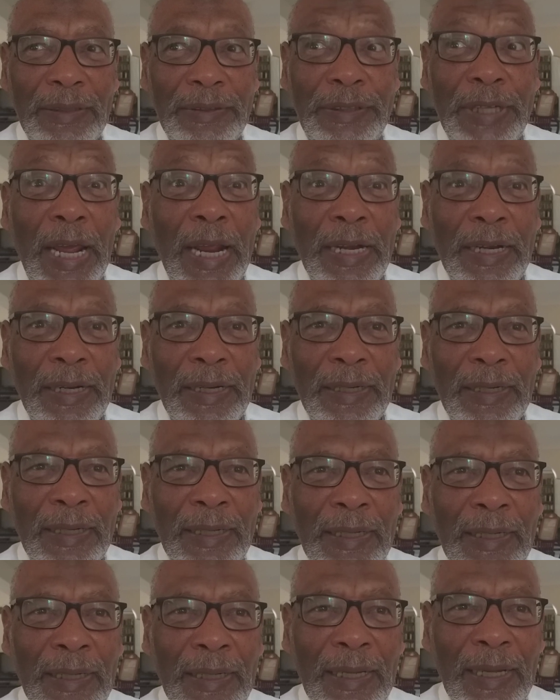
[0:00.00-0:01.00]
10
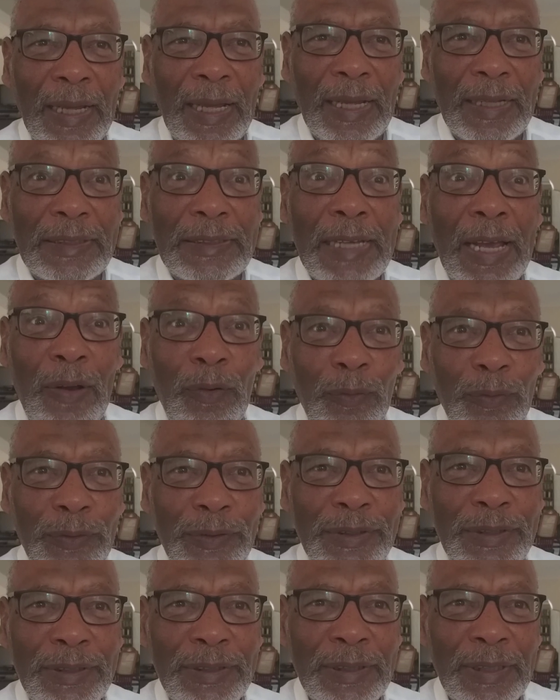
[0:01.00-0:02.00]

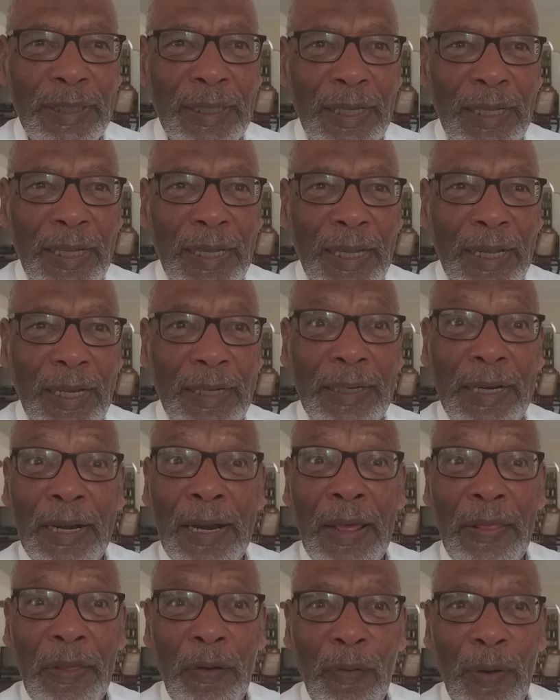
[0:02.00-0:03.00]
sounds, and
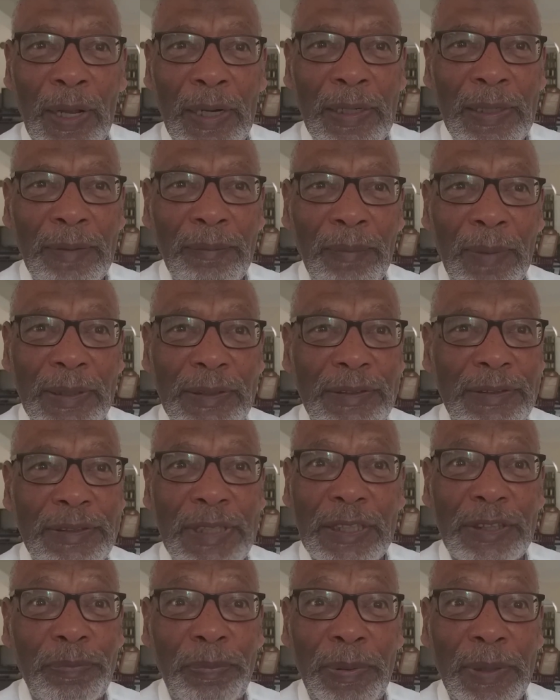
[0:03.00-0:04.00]
another one might
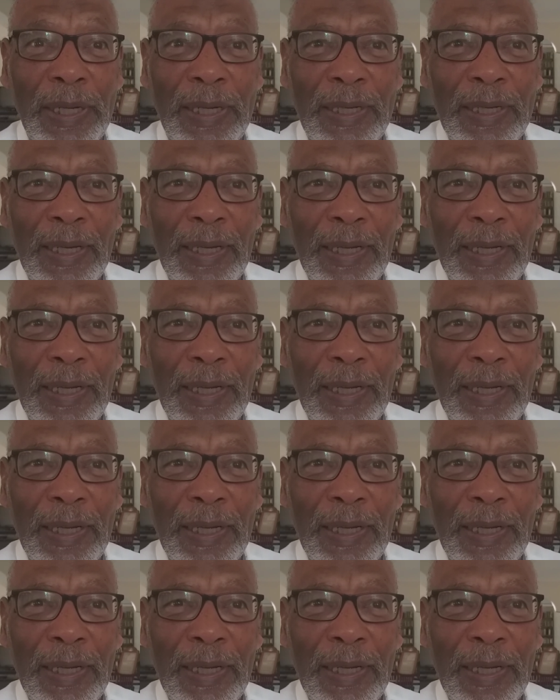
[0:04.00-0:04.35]
just pick,